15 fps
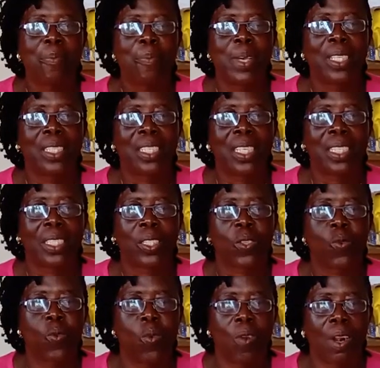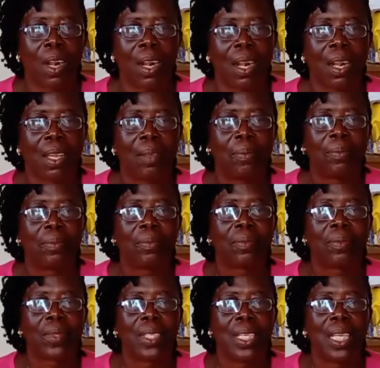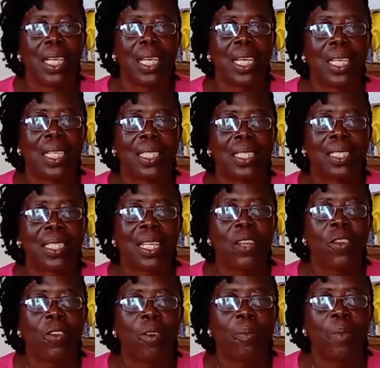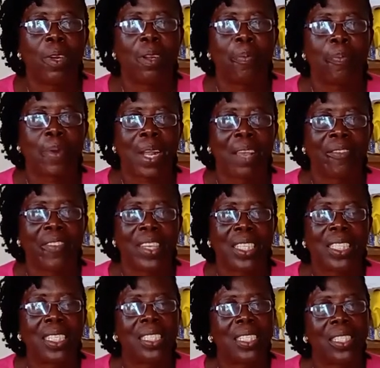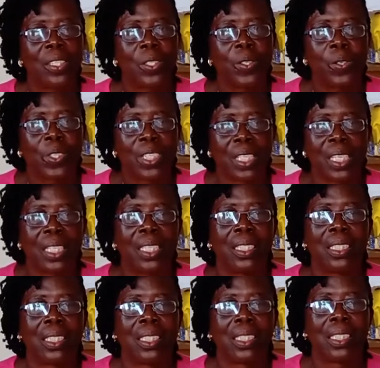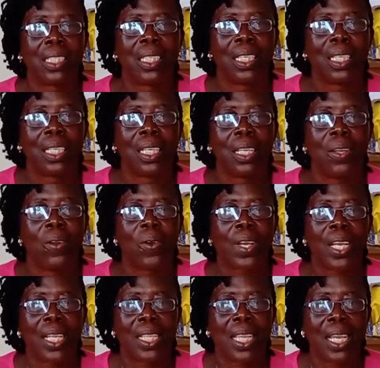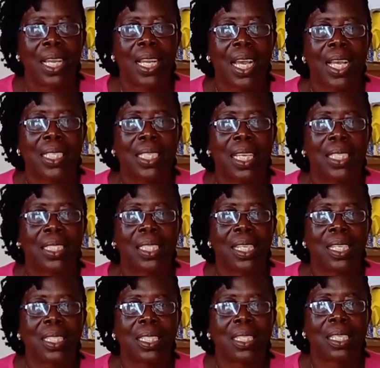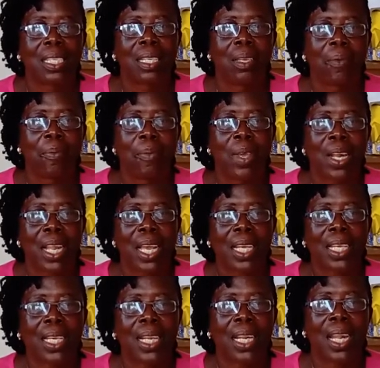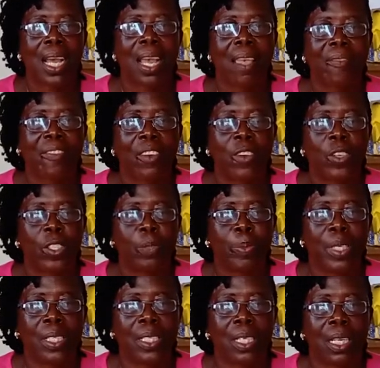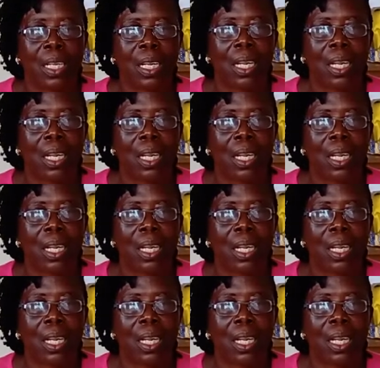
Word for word: Basic School. It is a noble private institution located adjacent Miracle Life Hospital